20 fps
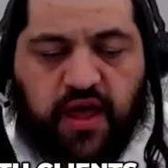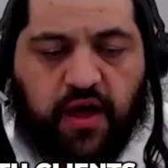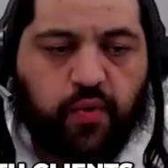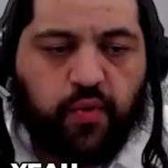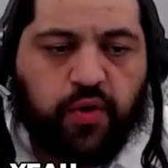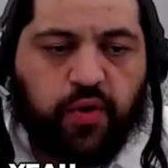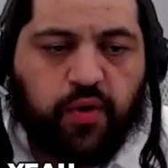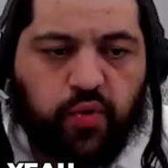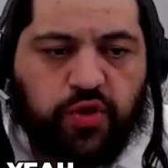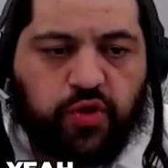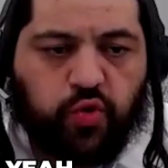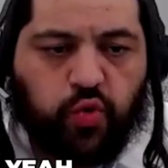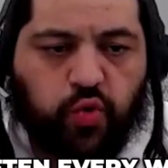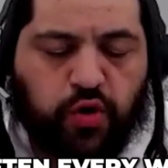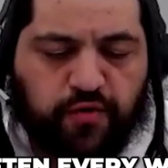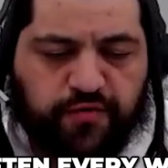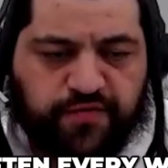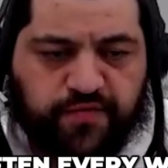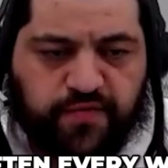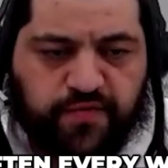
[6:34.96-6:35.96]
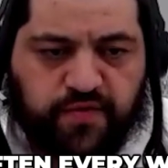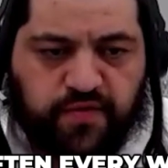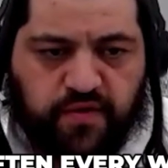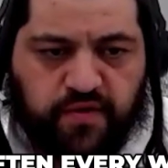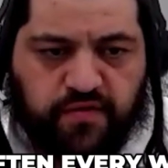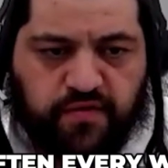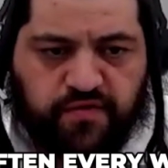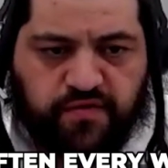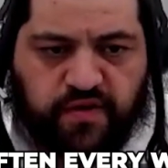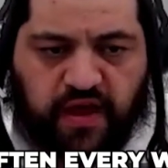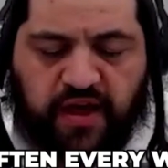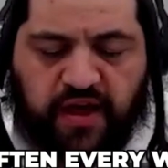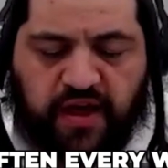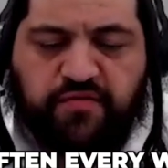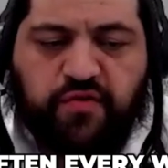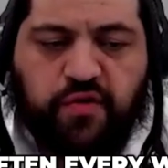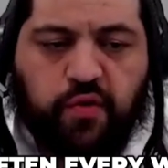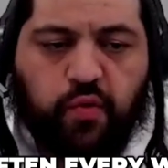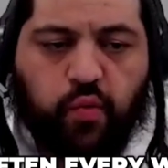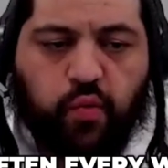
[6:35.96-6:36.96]
we do often
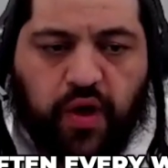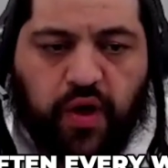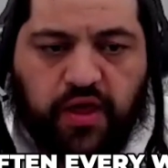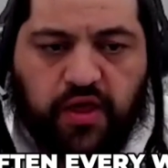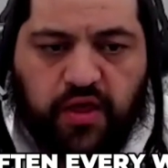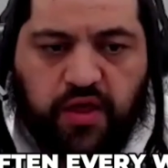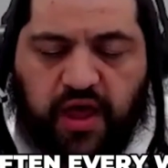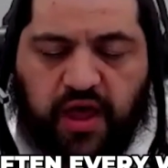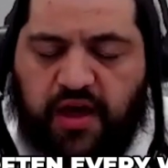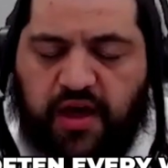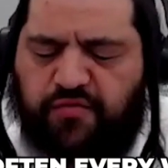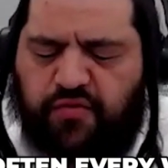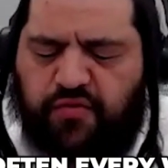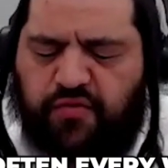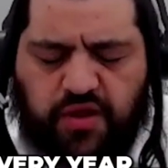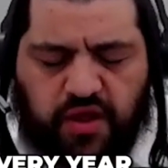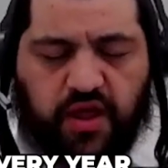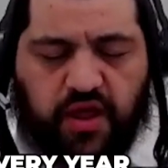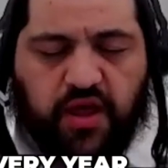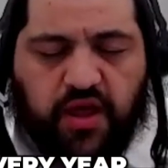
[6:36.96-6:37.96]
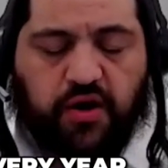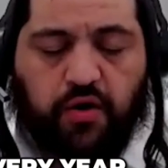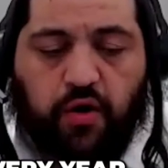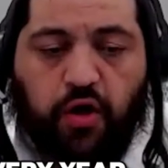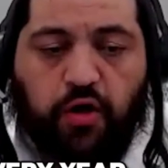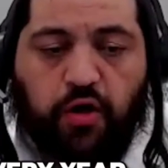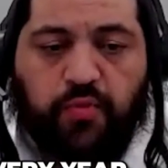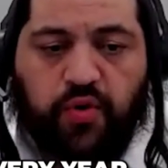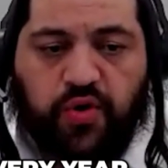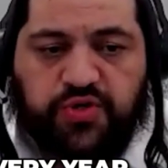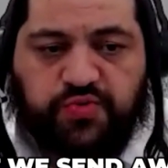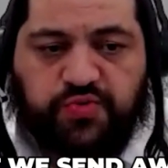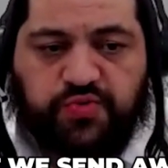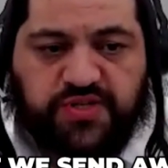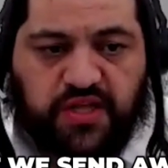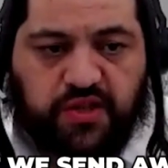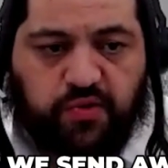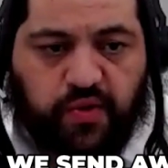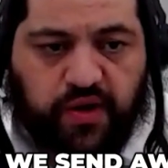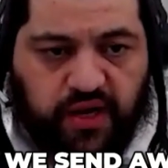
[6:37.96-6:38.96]
every year
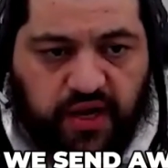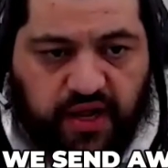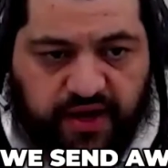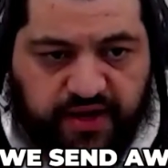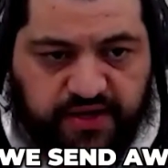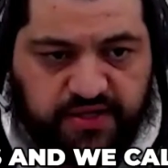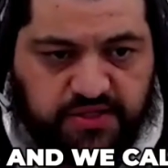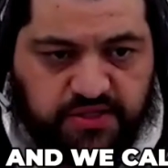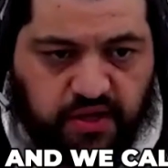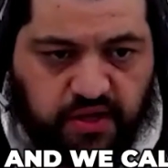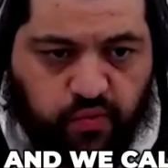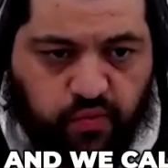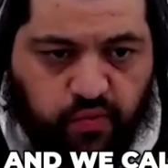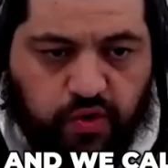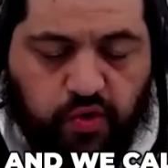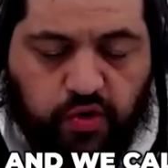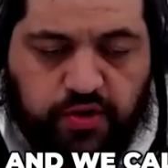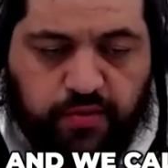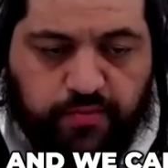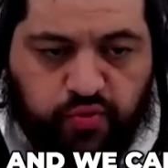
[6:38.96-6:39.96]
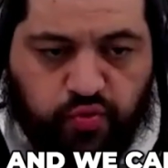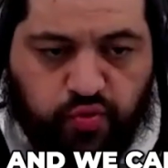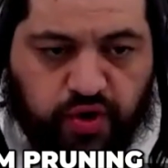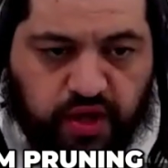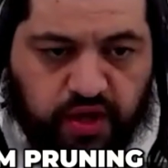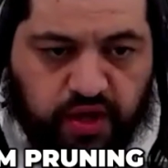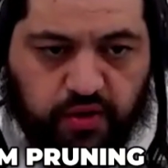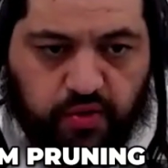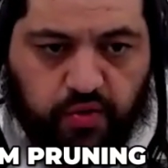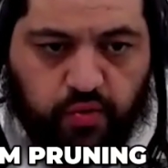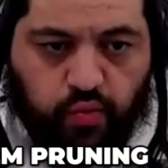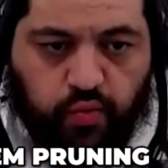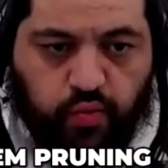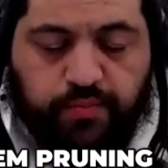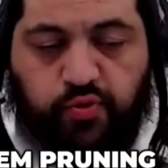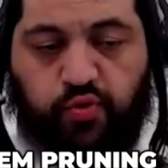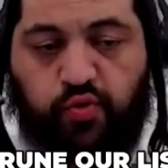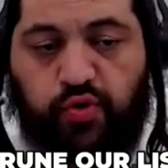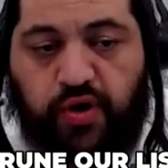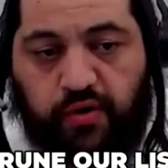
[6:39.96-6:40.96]
almost, we send away clients, and we call them pruning.
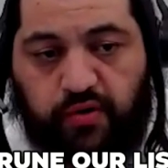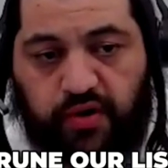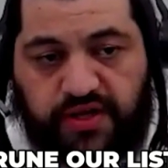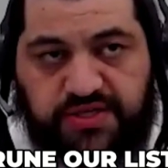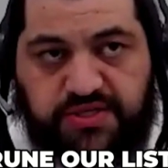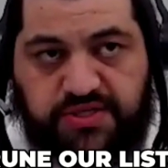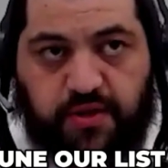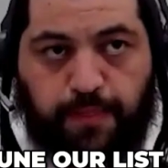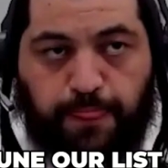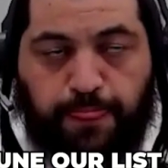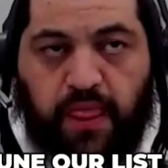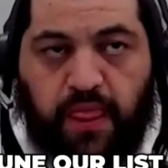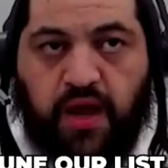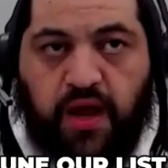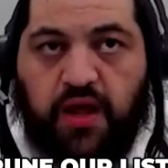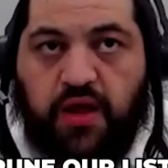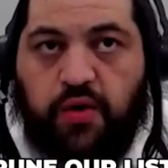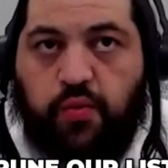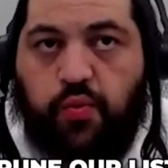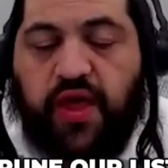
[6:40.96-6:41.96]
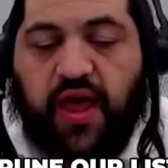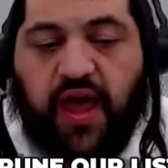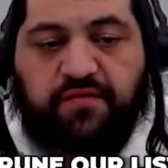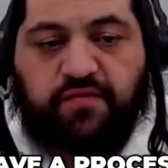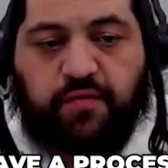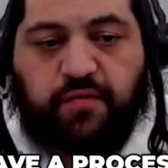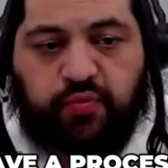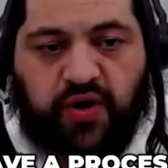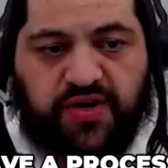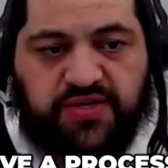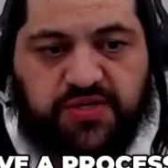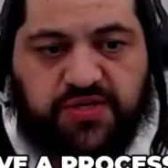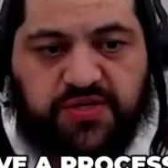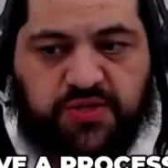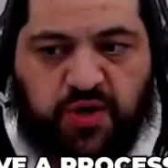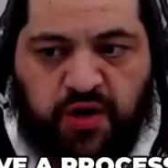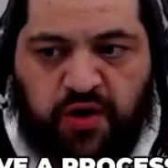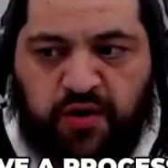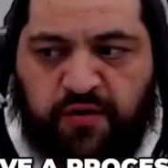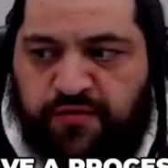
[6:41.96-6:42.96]
We prune our list. We have a
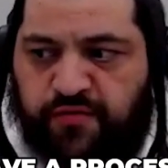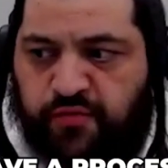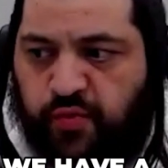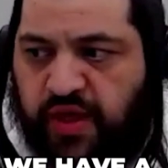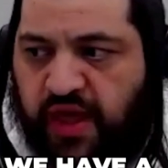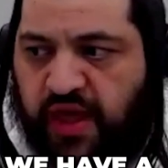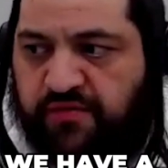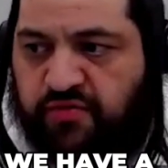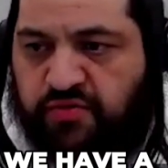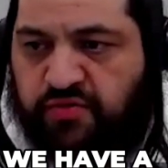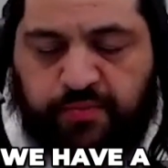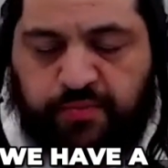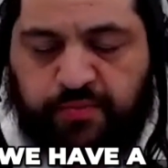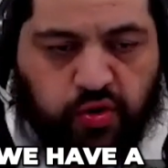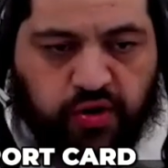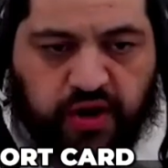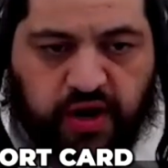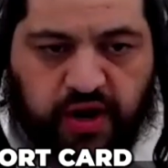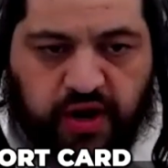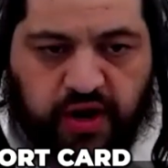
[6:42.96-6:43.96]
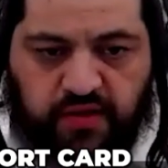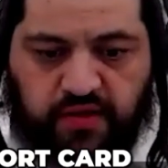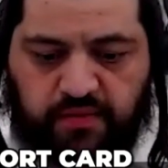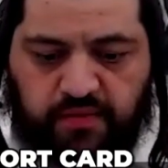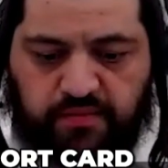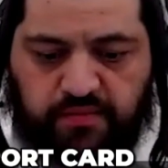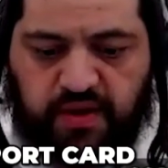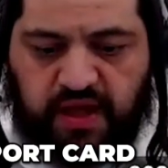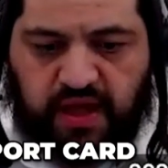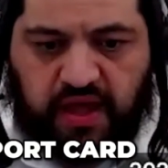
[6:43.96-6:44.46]
process we have a report card.